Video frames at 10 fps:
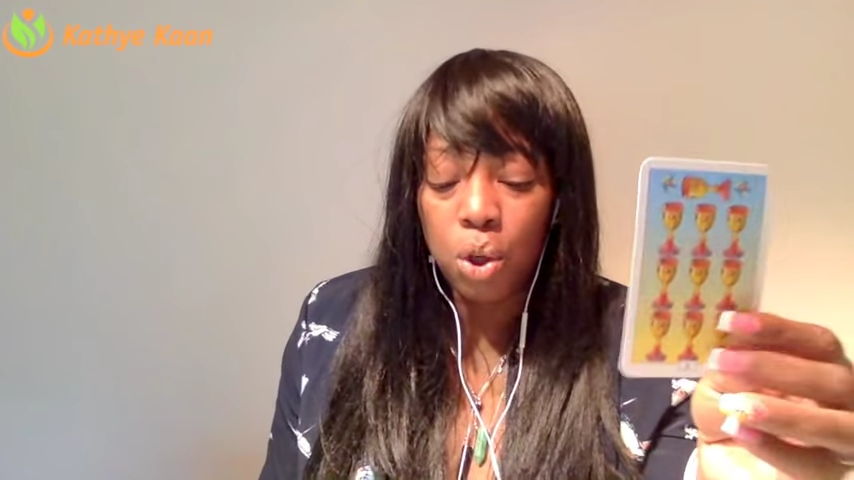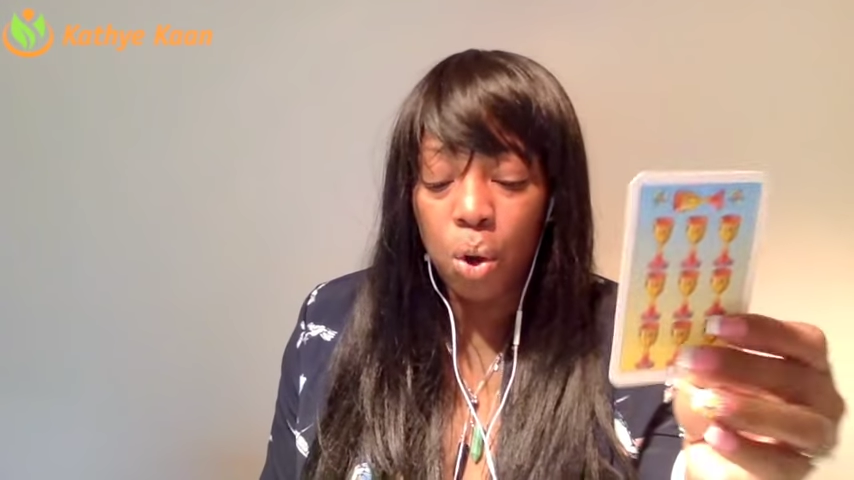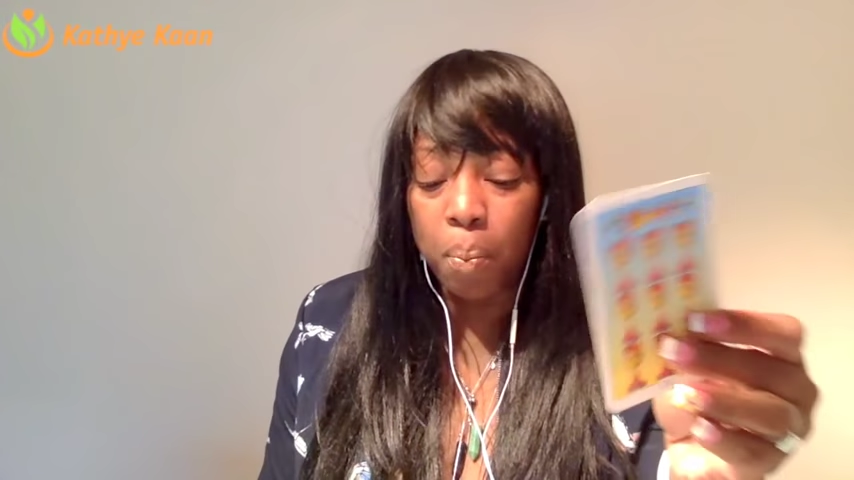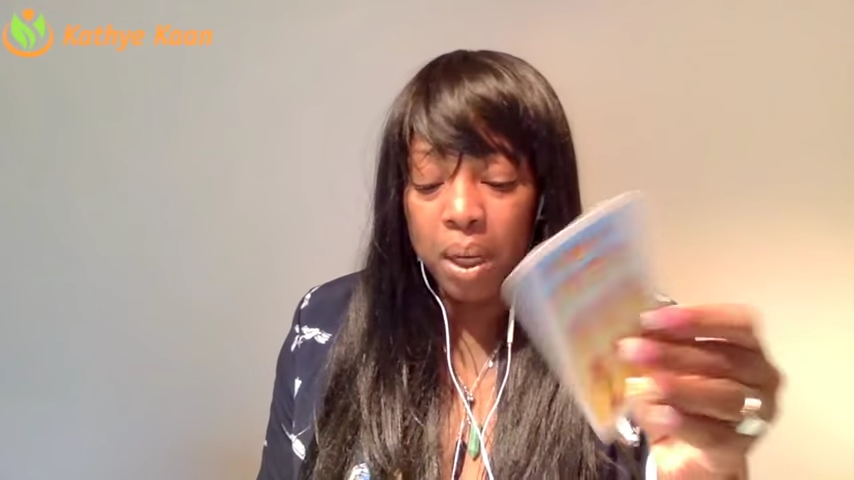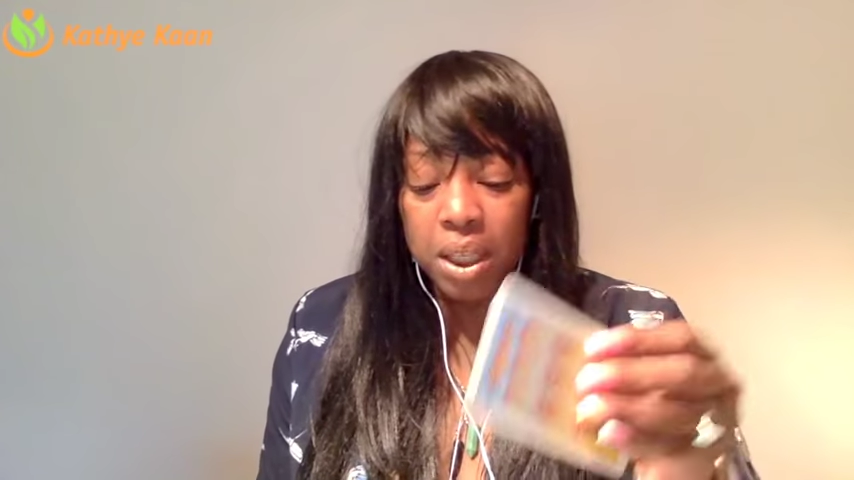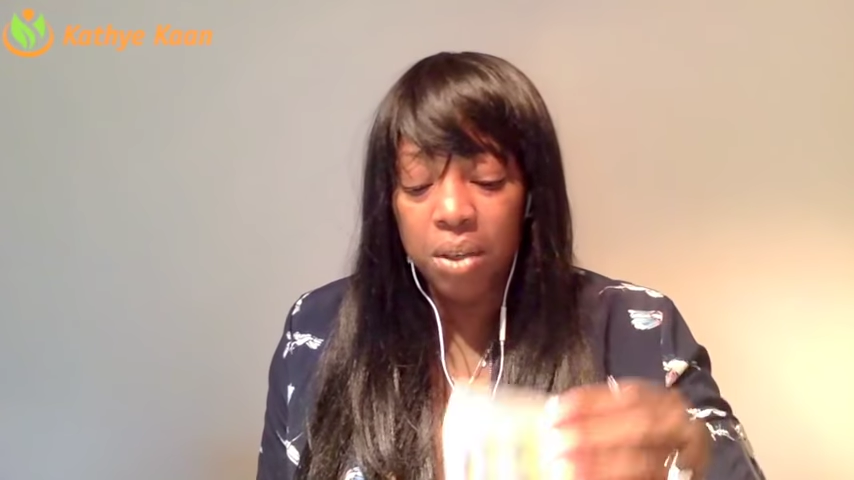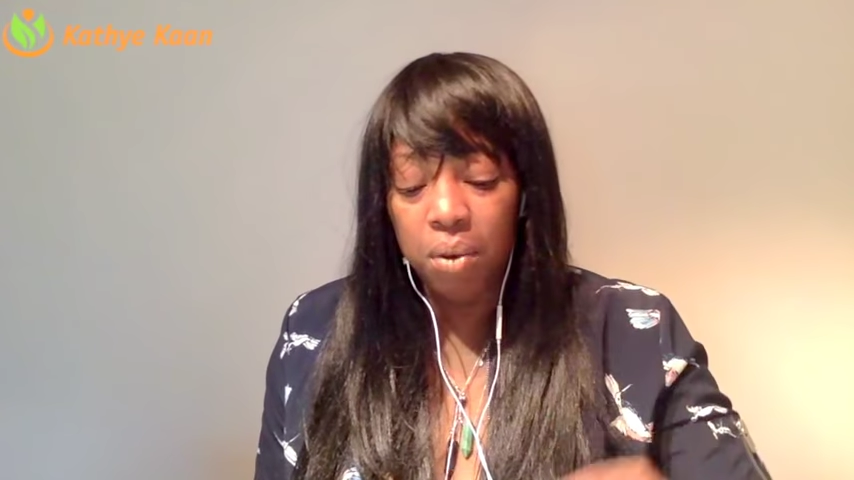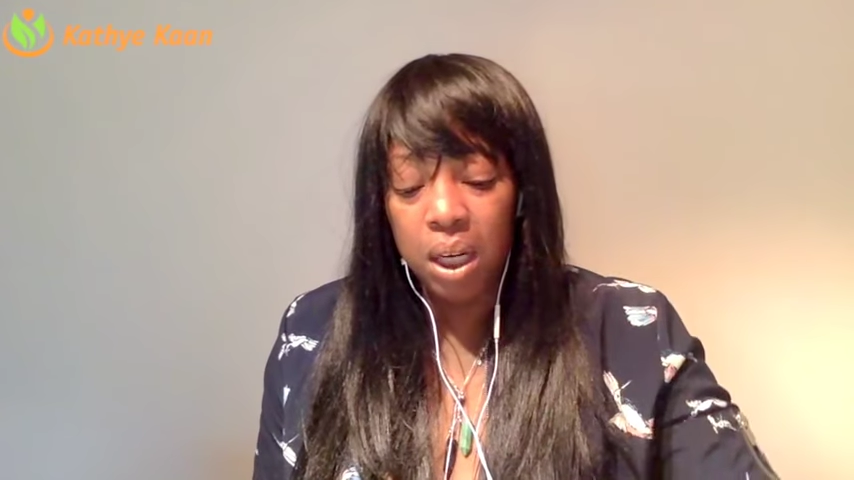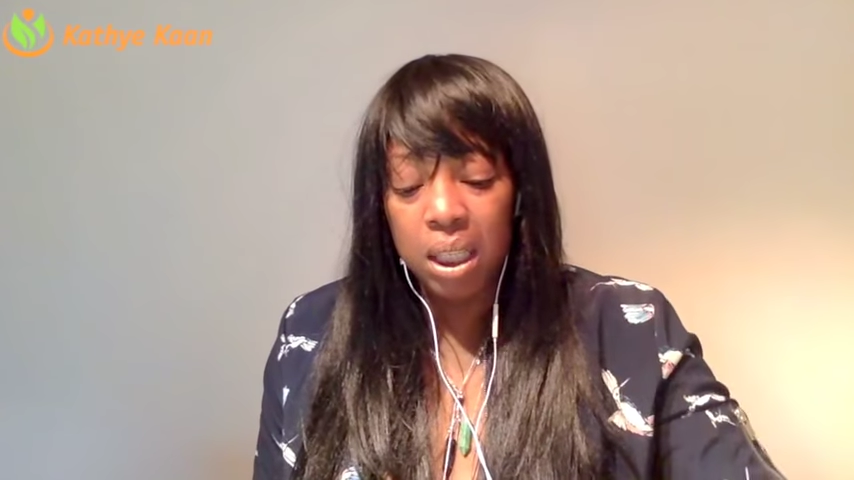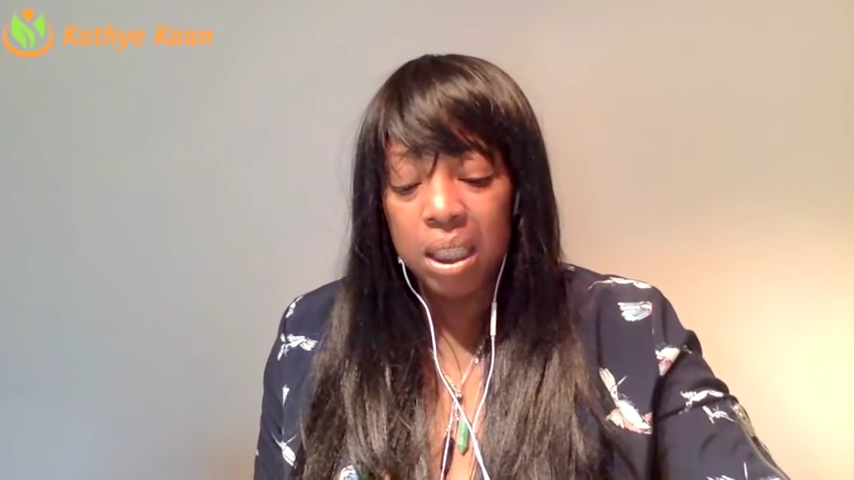your
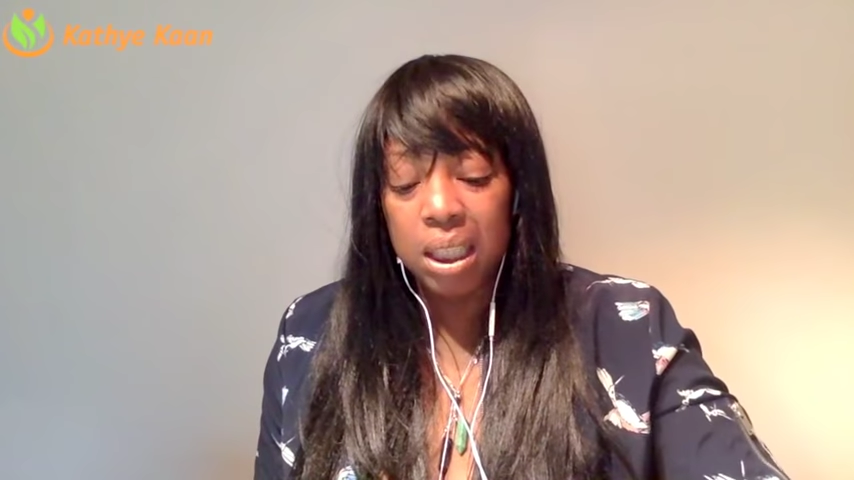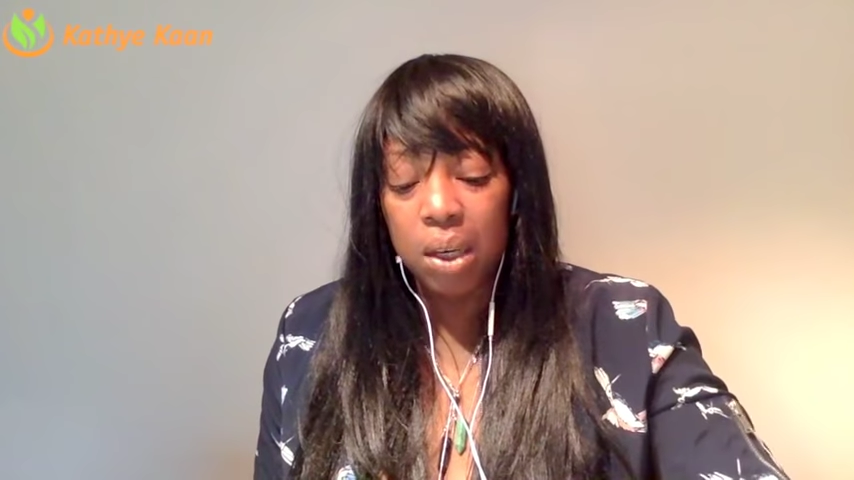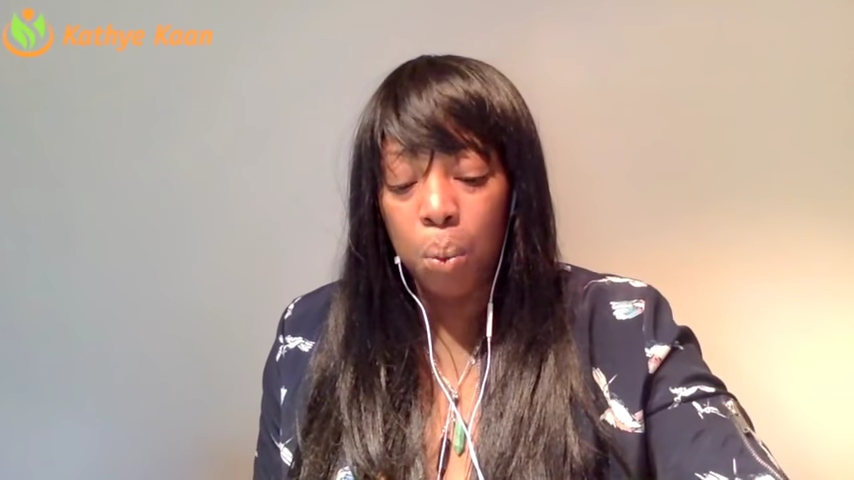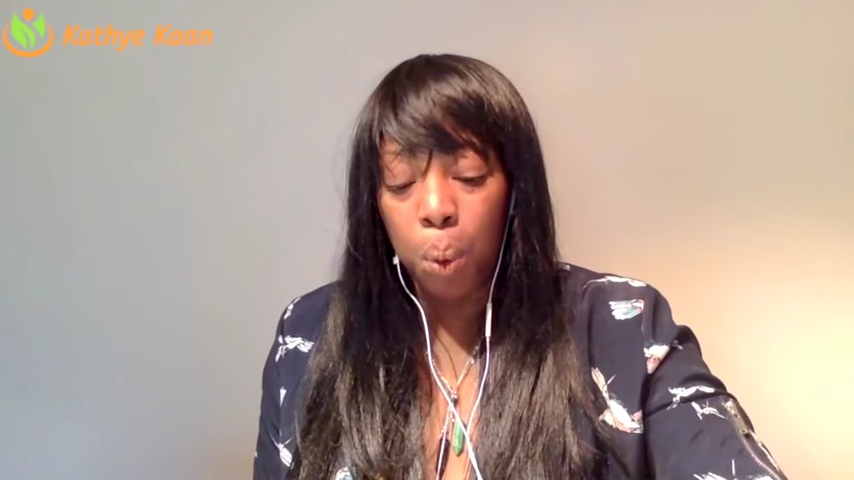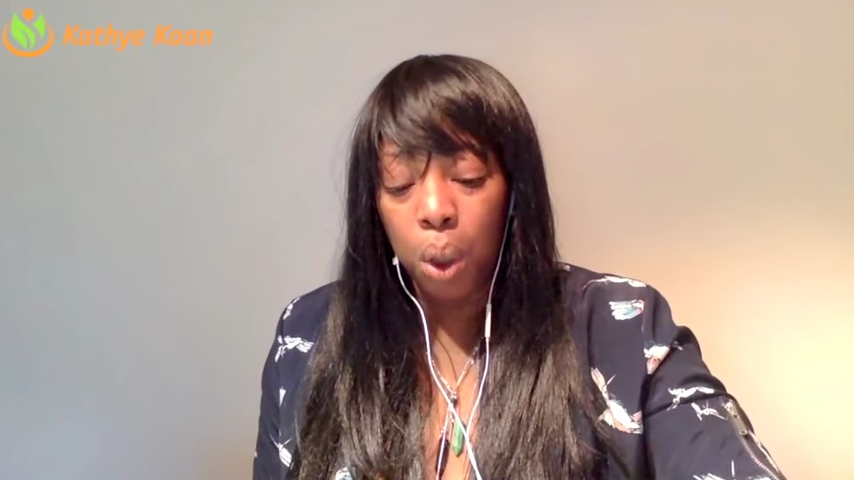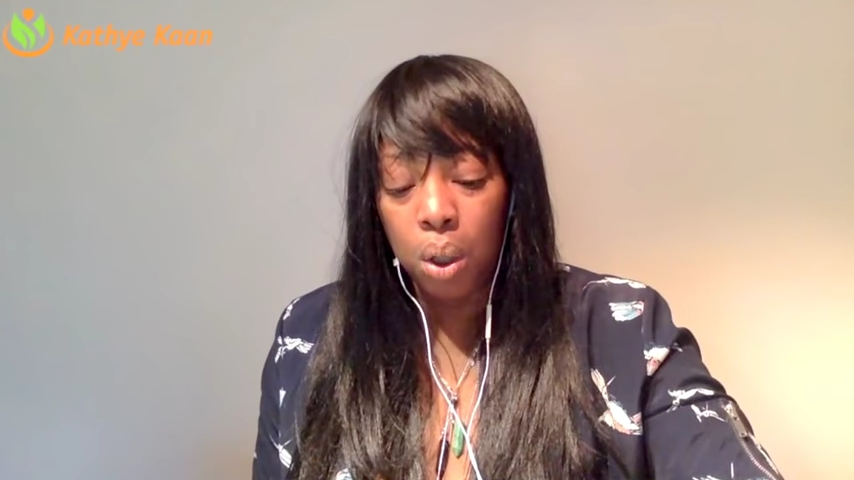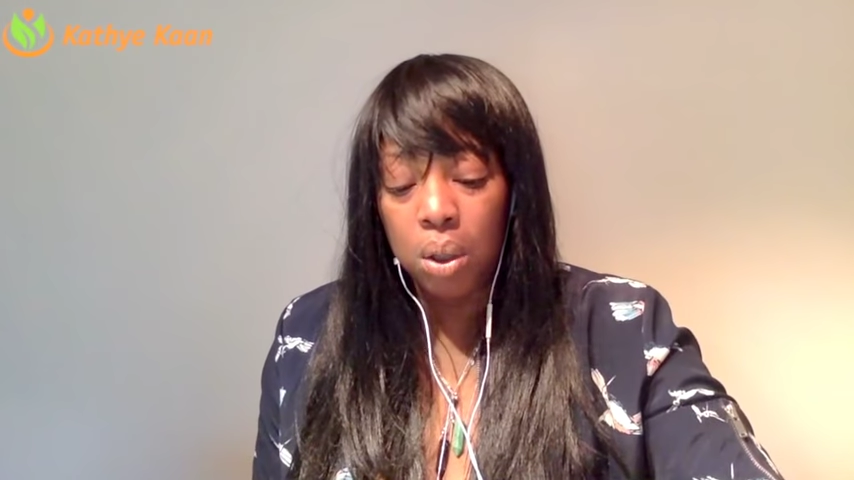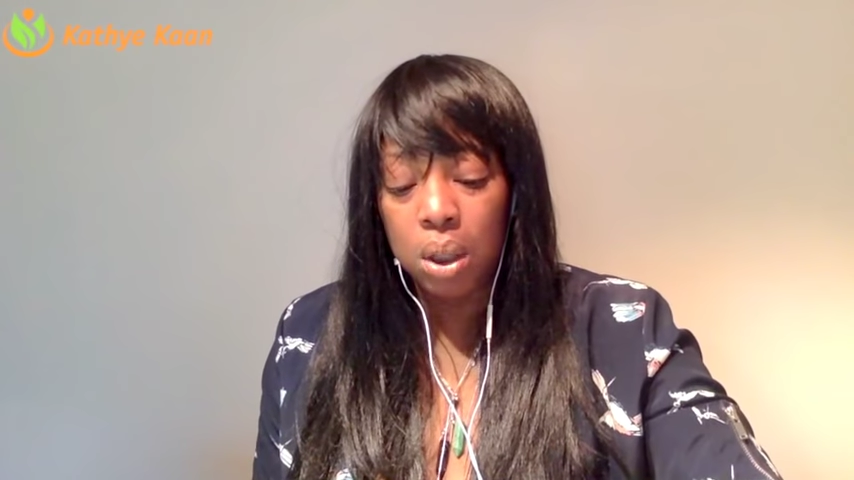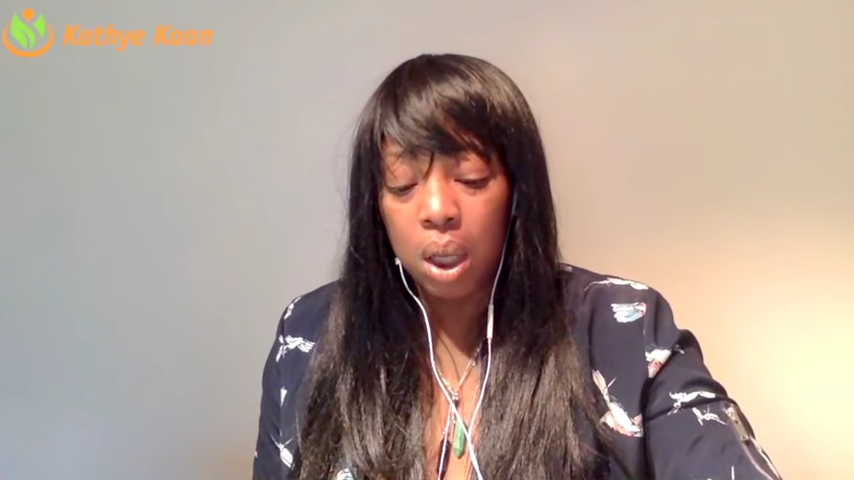materialistic worlds